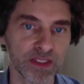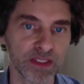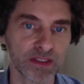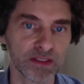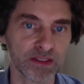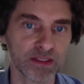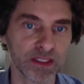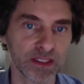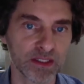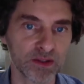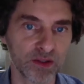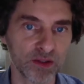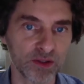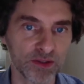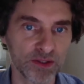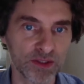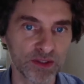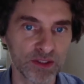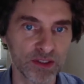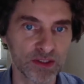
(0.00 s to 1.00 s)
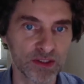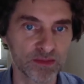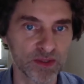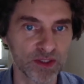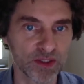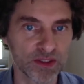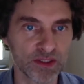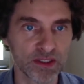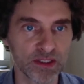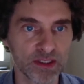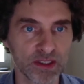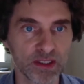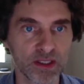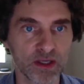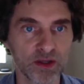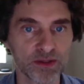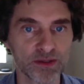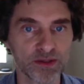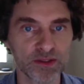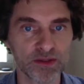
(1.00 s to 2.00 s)
technology, especially
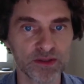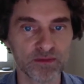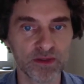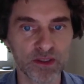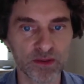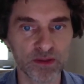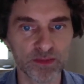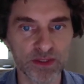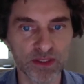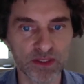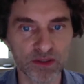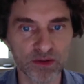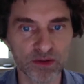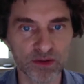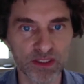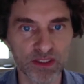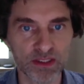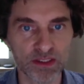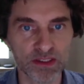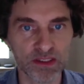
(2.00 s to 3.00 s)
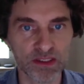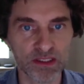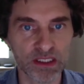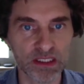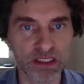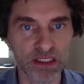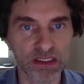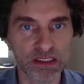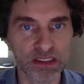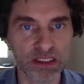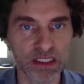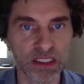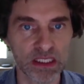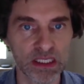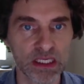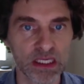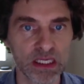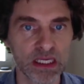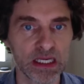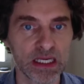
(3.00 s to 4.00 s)
also developed here in the United States,
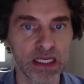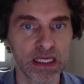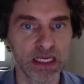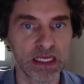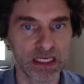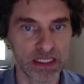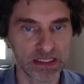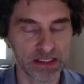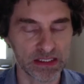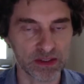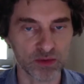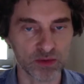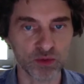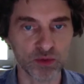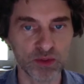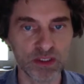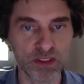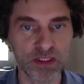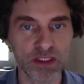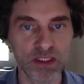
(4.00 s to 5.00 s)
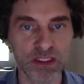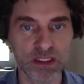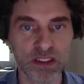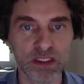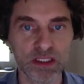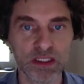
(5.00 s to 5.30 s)
has really